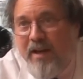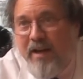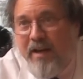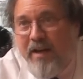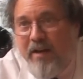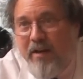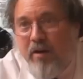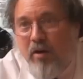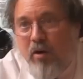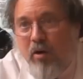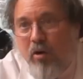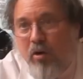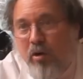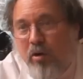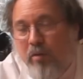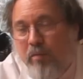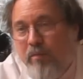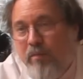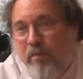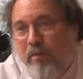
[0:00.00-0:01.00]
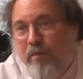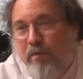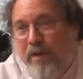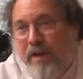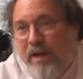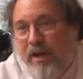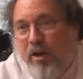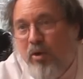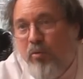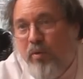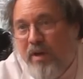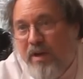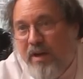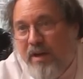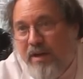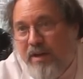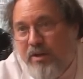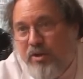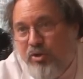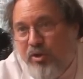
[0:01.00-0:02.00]
in our video
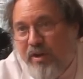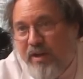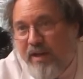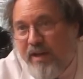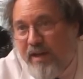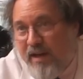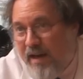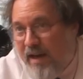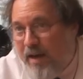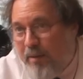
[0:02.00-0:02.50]
EEG,